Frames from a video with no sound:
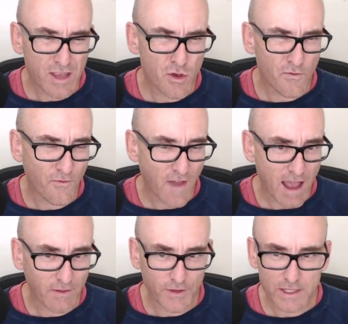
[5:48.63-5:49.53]
you
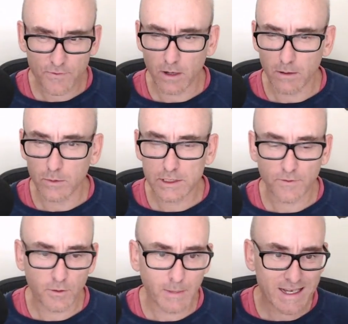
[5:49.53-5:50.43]
found this from. Was
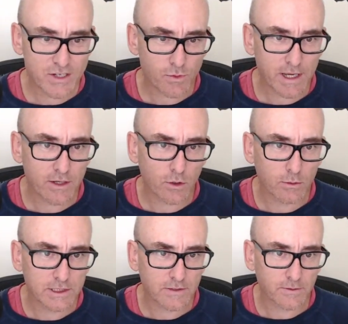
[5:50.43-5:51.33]
it from my tweet
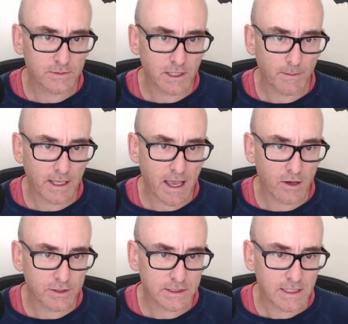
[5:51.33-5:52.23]
or was it from something
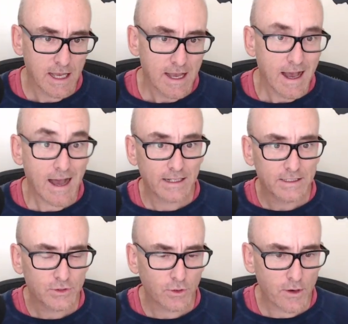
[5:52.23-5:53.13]
else? I
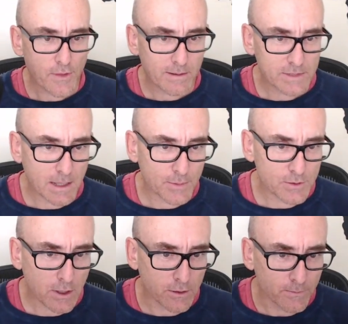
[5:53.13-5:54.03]
just saw a thumbs up
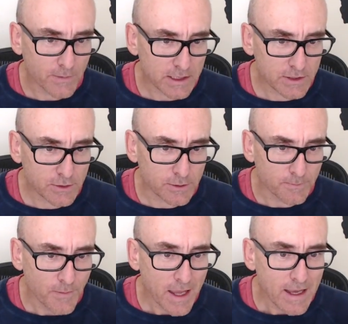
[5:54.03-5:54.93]
as well. That's
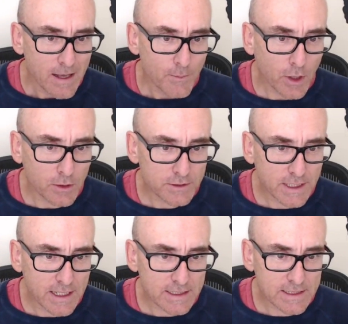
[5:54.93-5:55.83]
cool. Paul
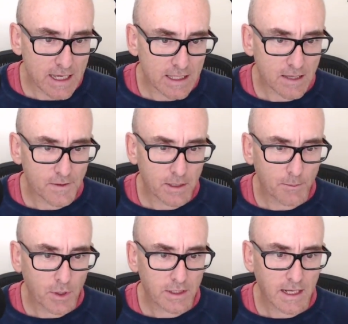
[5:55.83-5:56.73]
says, loving the
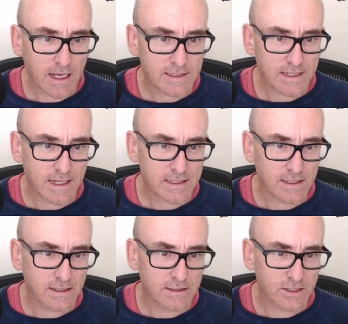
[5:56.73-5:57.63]
podcast.
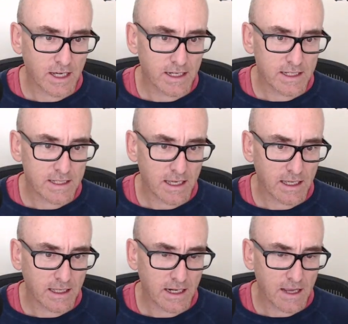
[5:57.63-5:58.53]
Excellent. JD
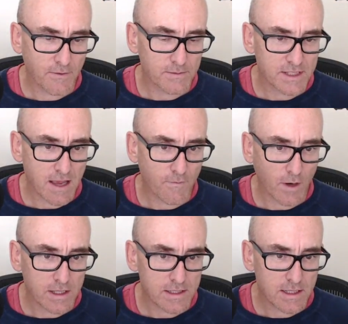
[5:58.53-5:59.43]
saying, g'day from San
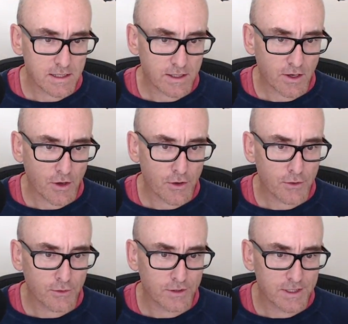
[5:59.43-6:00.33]

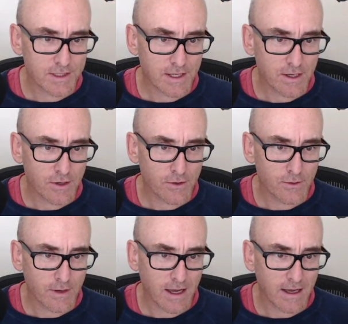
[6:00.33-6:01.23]
Francisco. Good to see
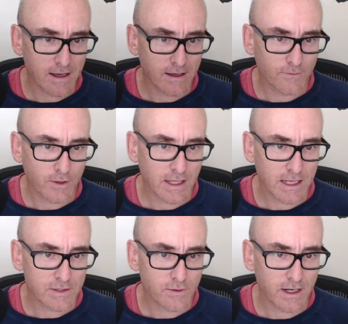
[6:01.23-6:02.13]
you.
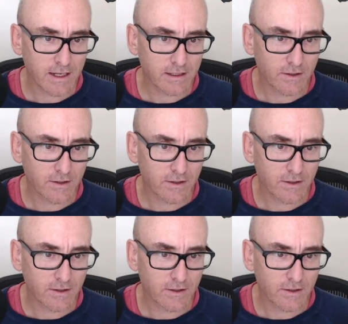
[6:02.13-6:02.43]
Freelance Writing